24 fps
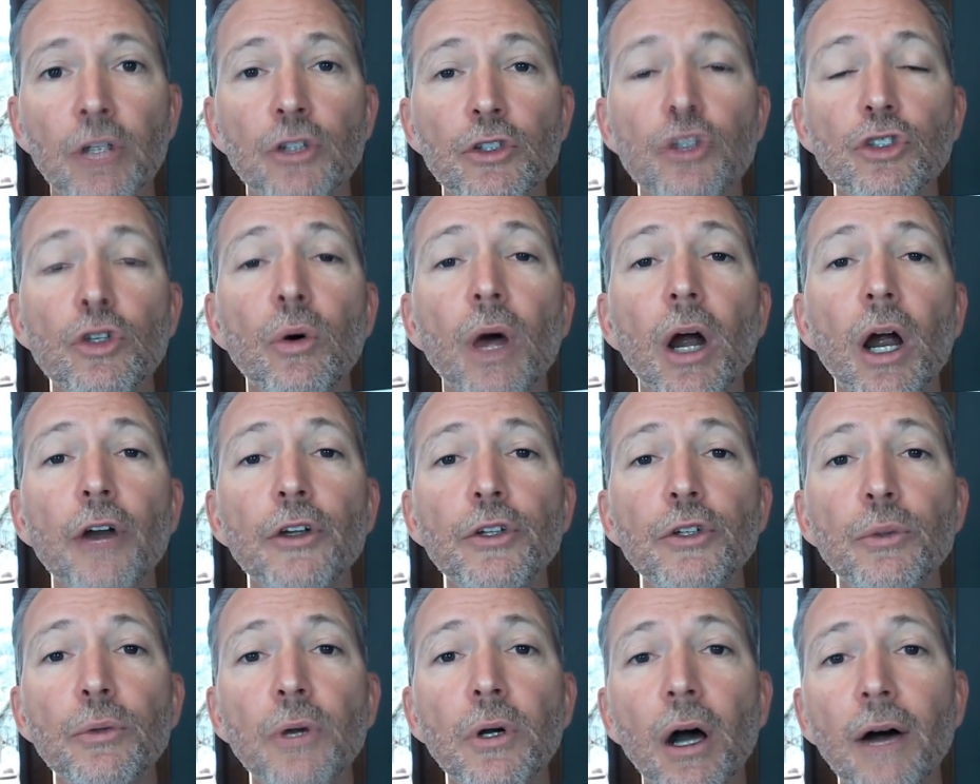So are
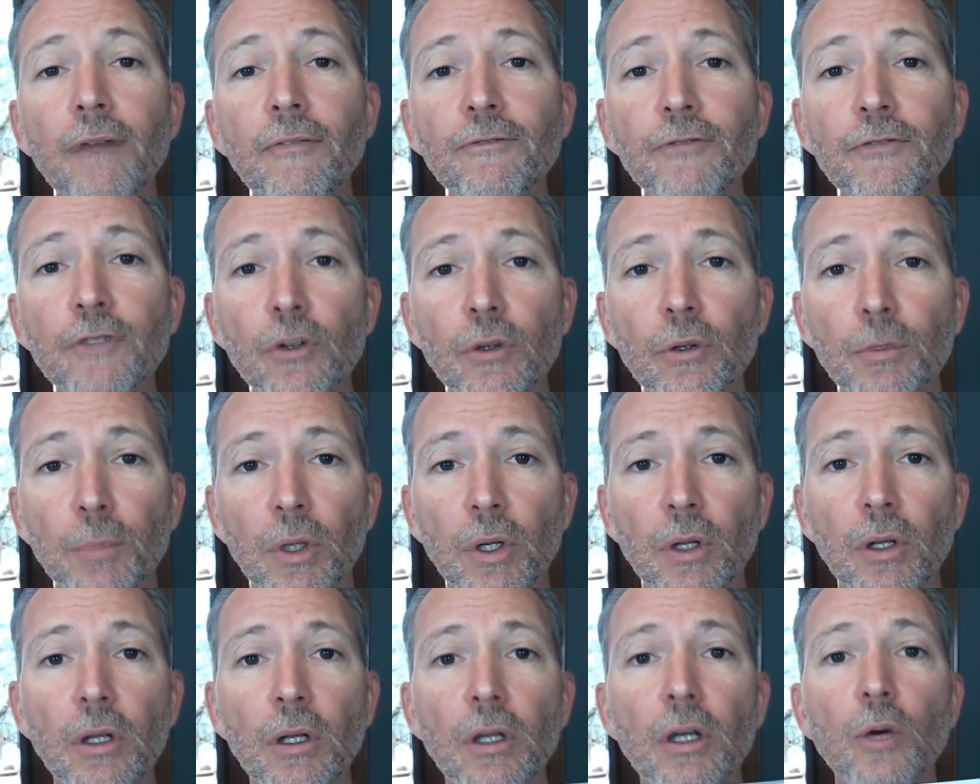you
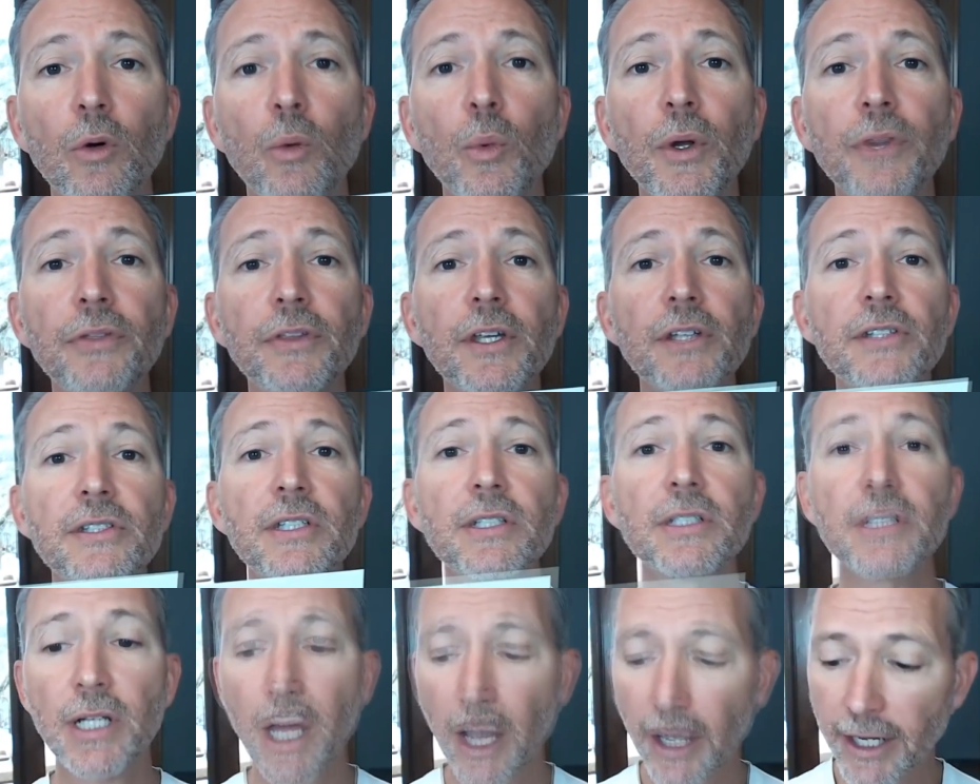comfortable with this
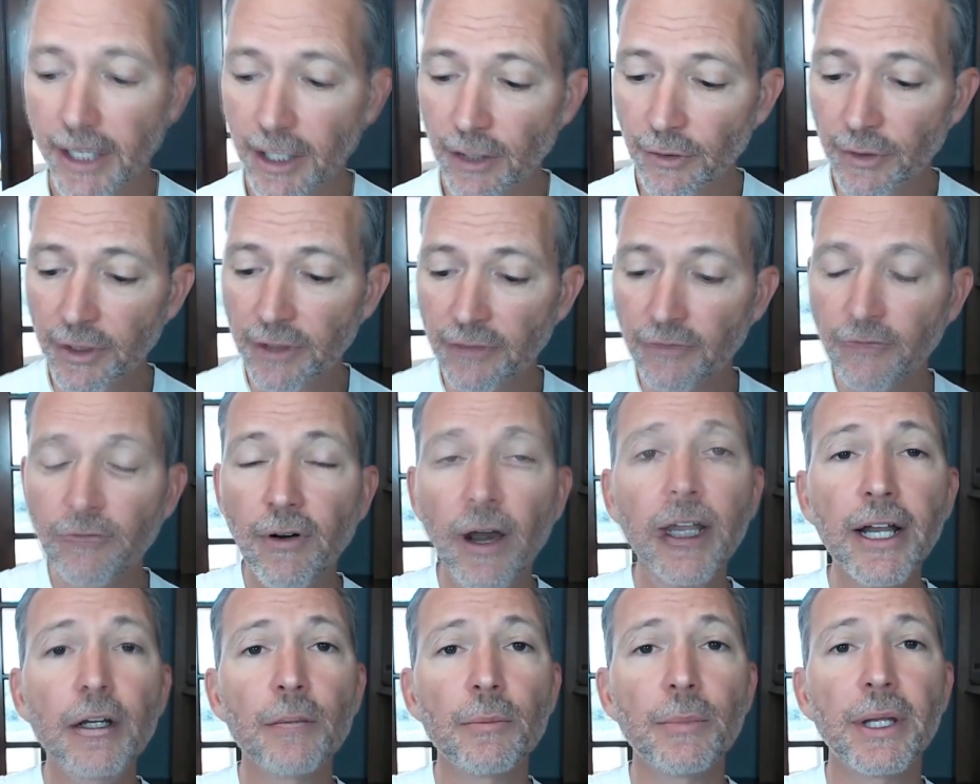entire
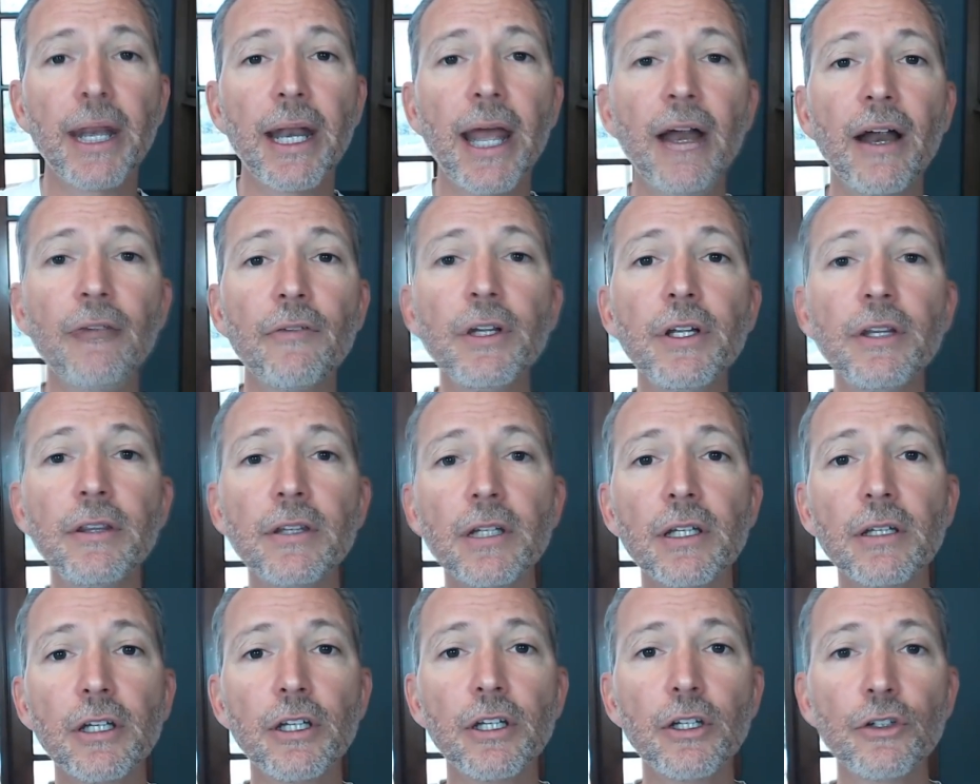environment,
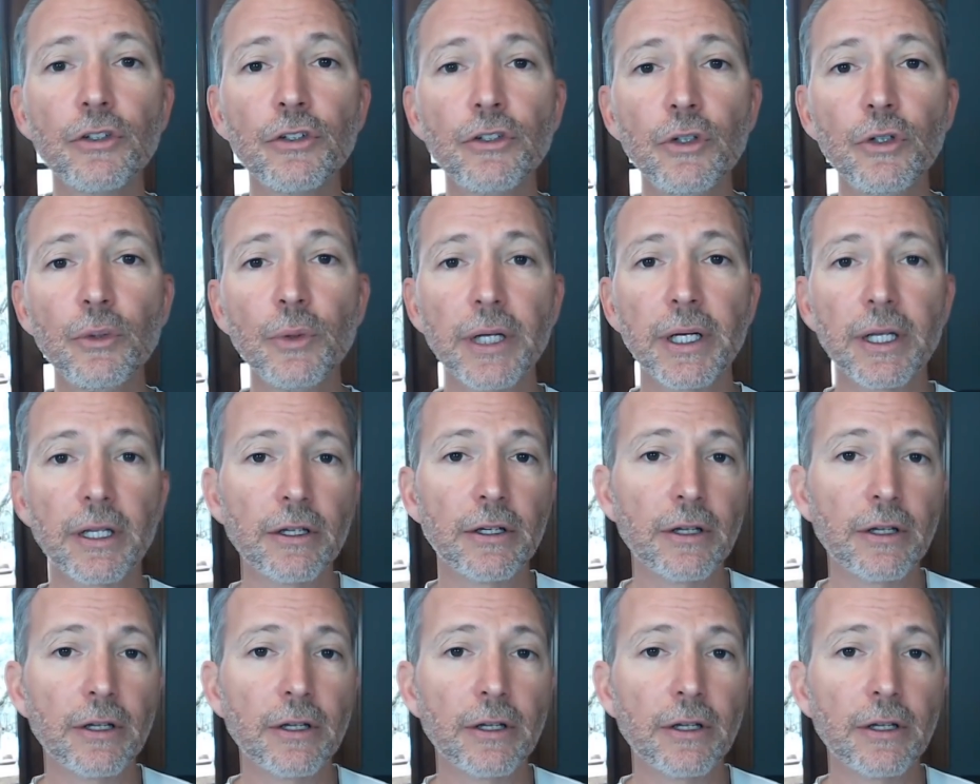everything that you're doing?